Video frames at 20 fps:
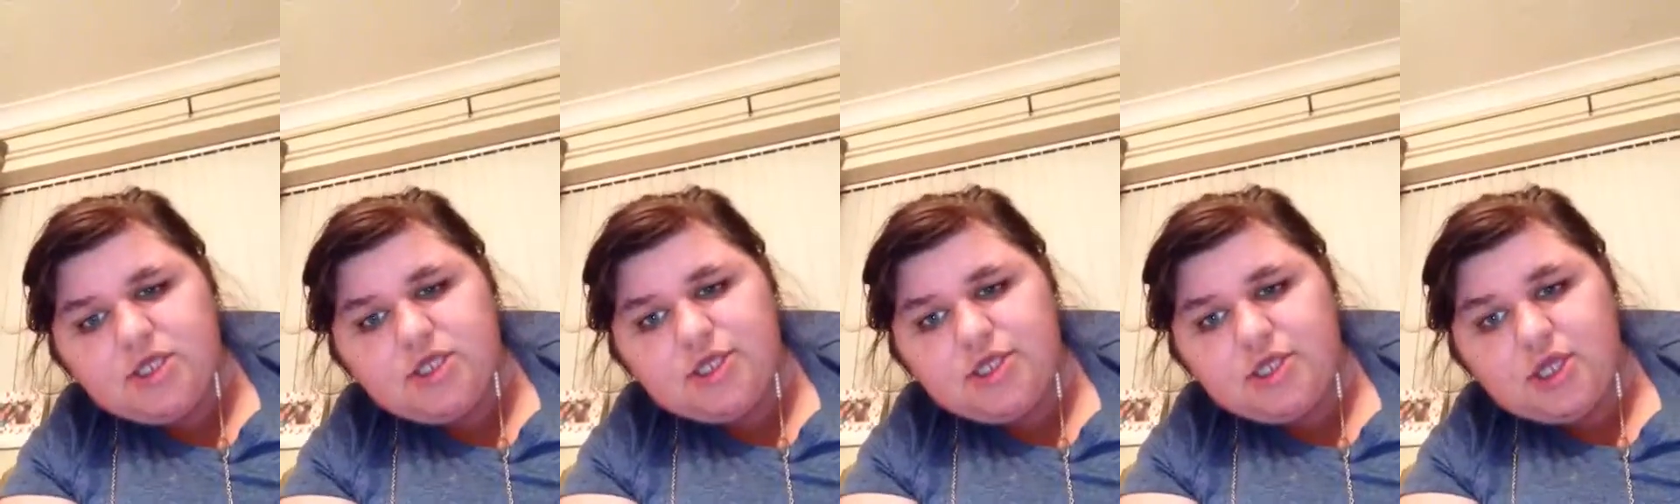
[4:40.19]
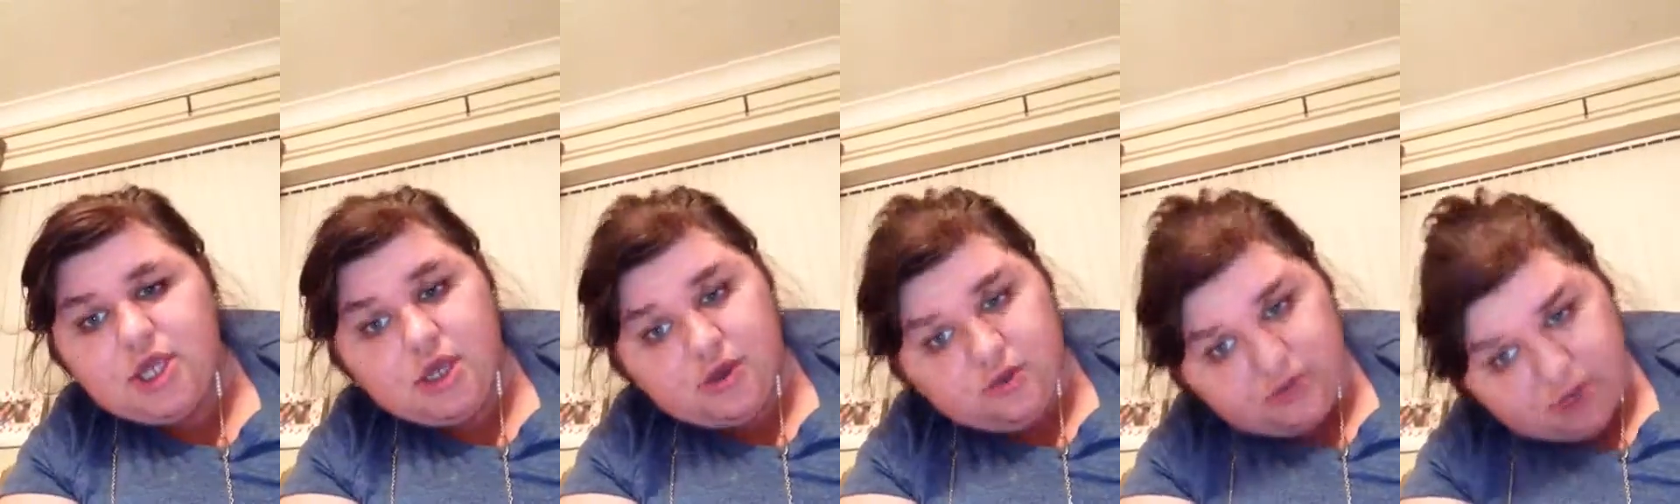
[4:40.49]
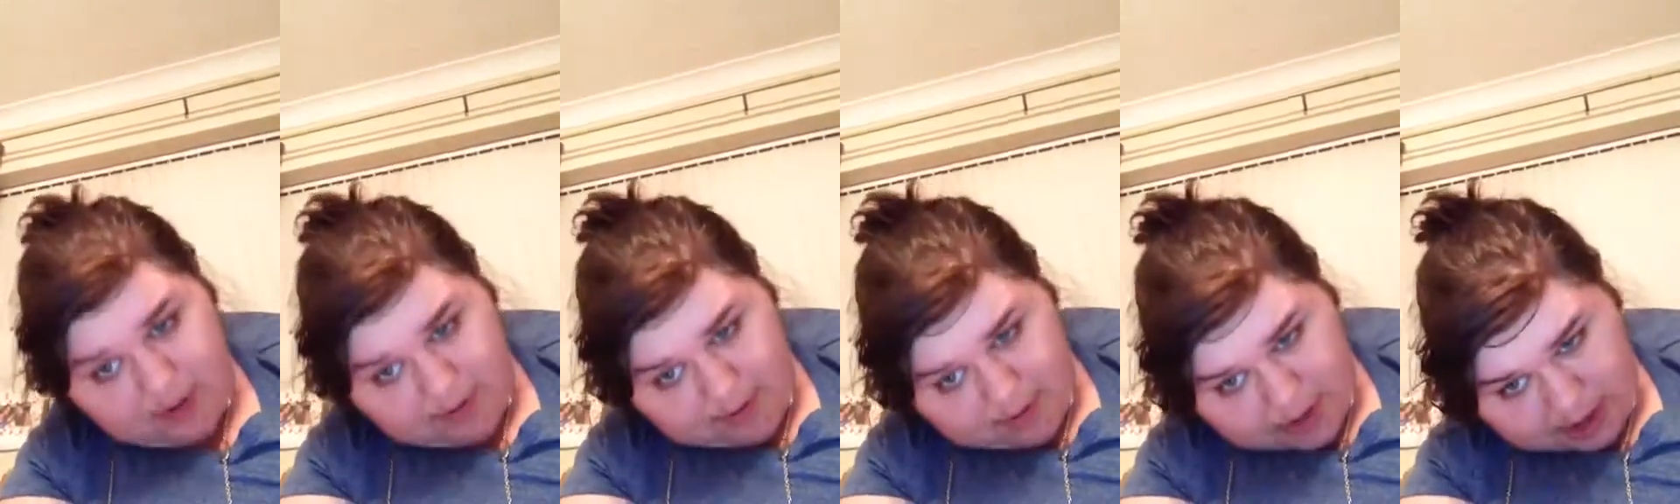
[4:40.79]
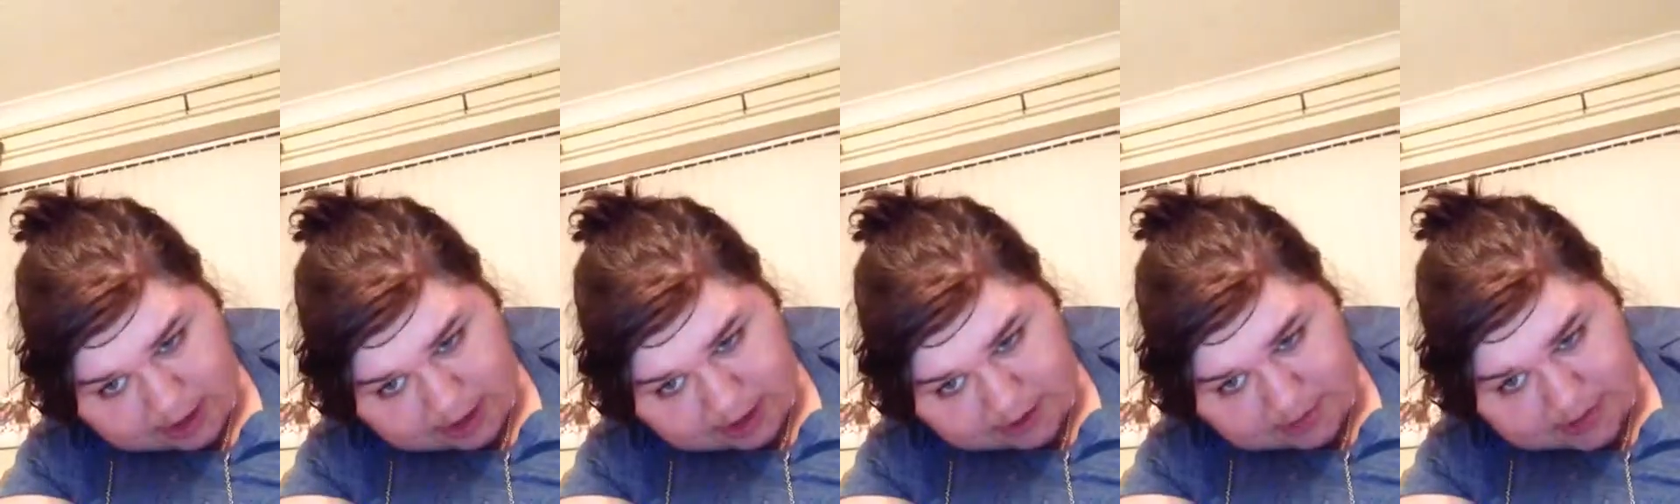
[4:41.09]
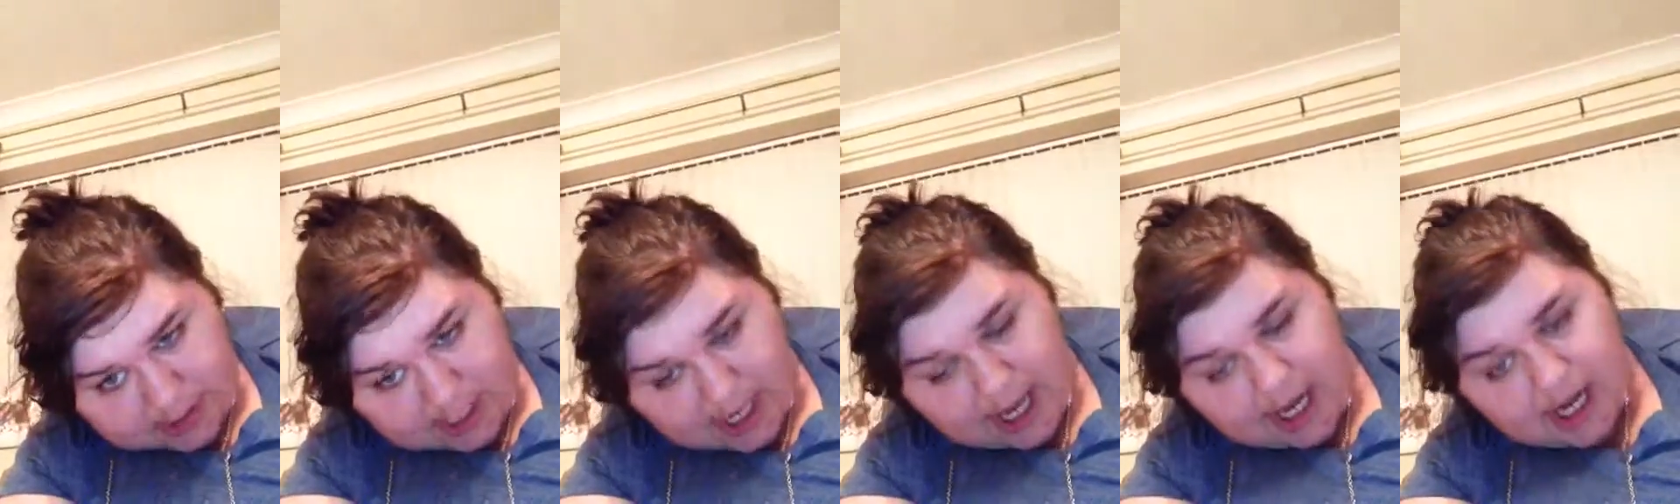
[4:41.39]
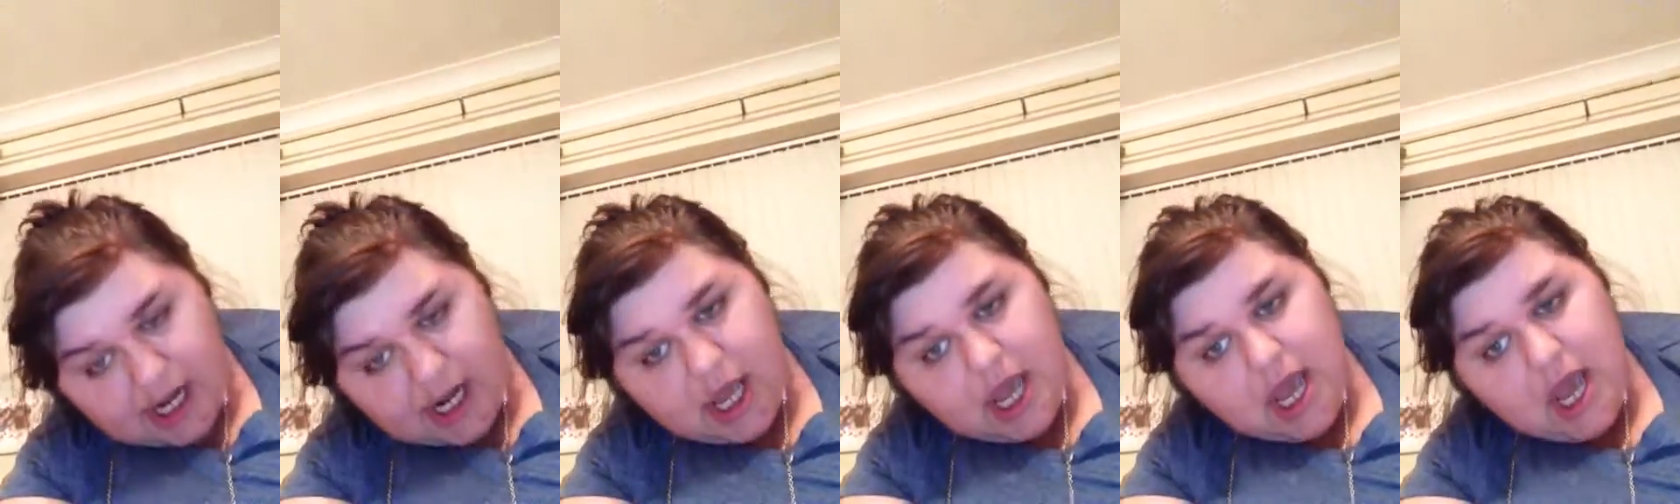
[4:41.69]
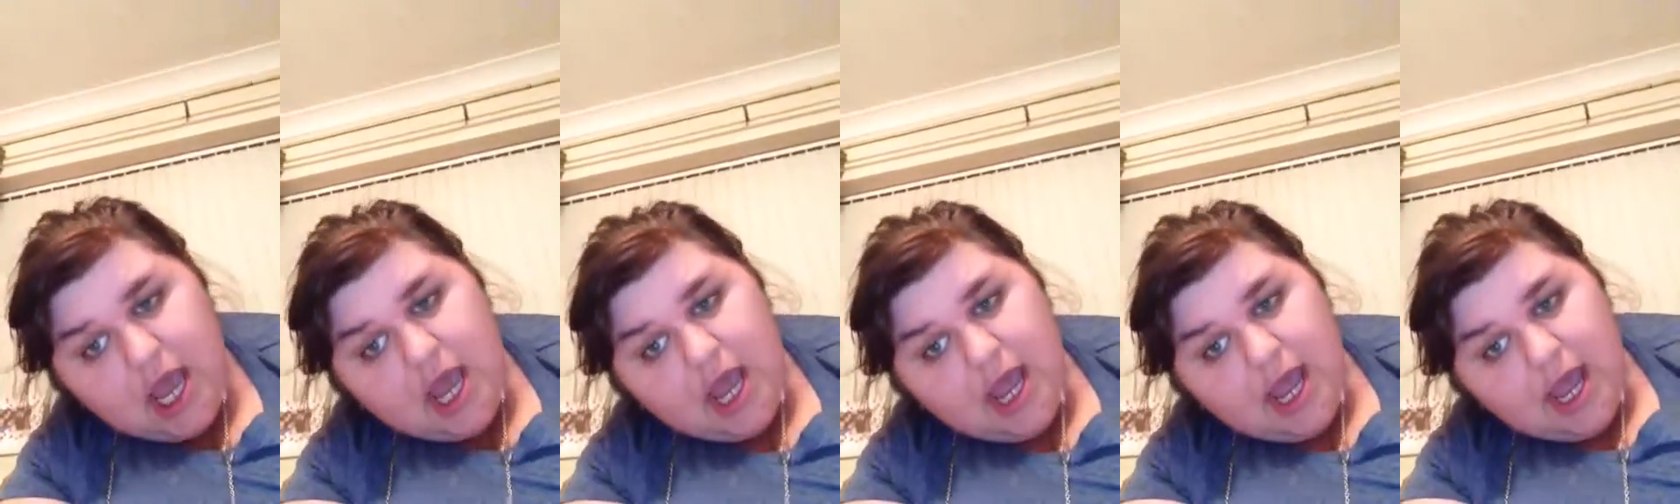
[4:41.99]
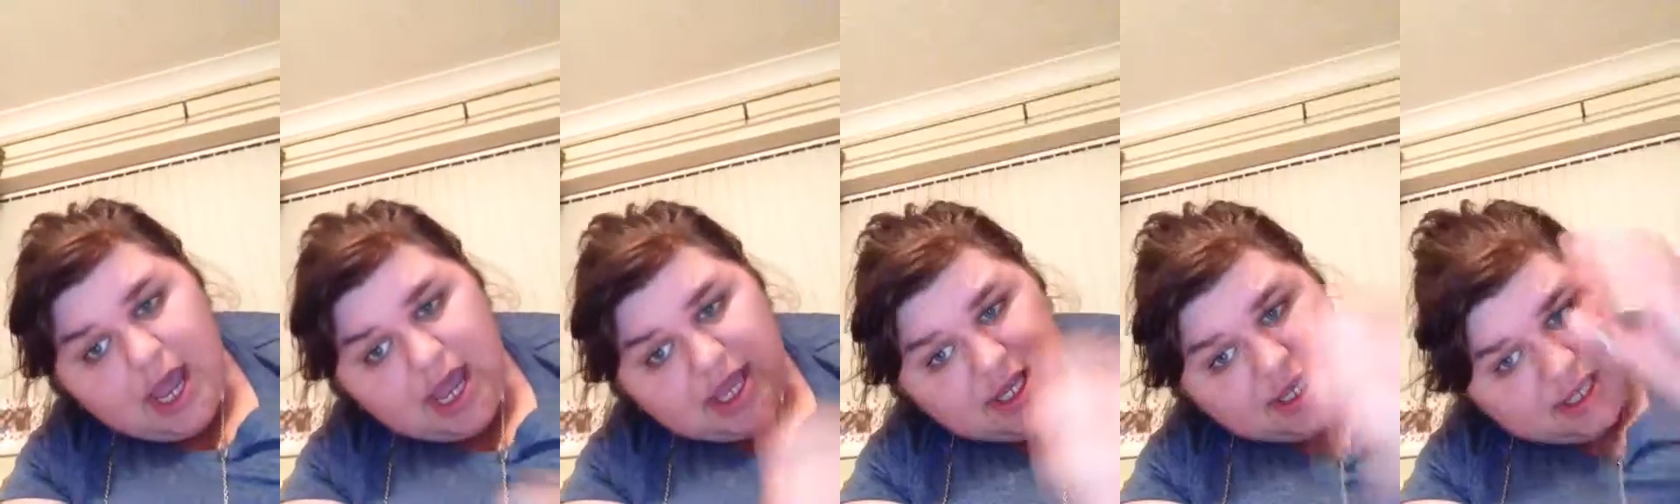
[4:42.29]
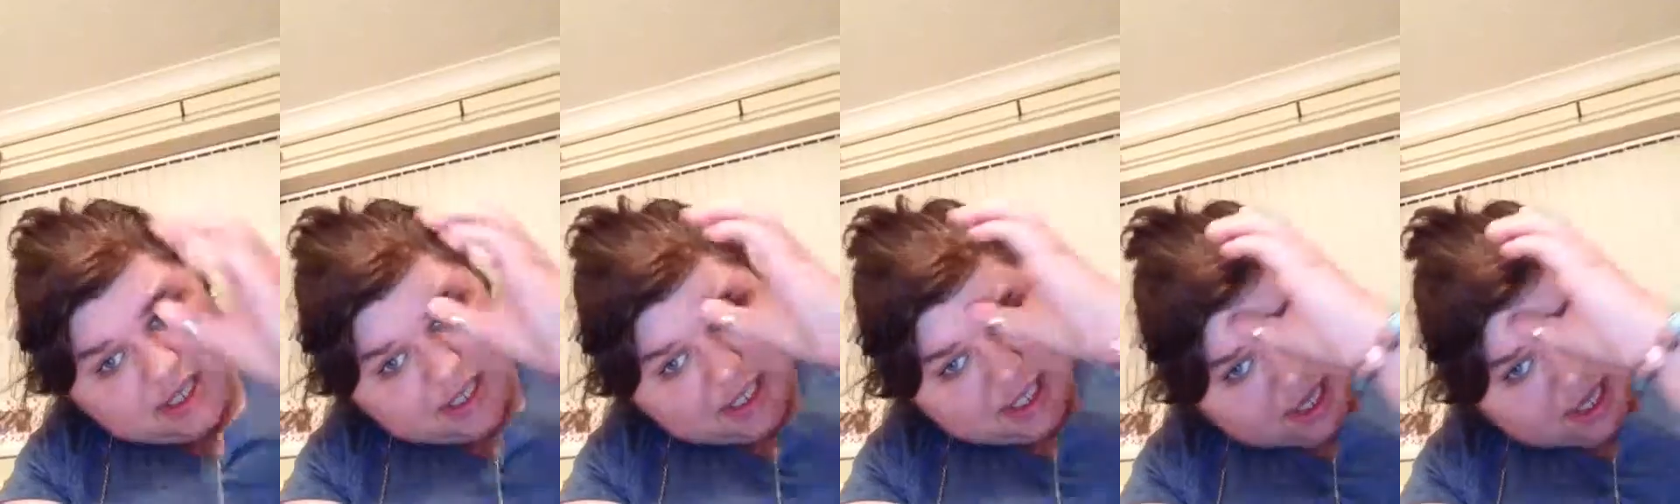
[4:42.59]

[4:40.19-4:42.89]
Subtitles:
it would be nice if it did. And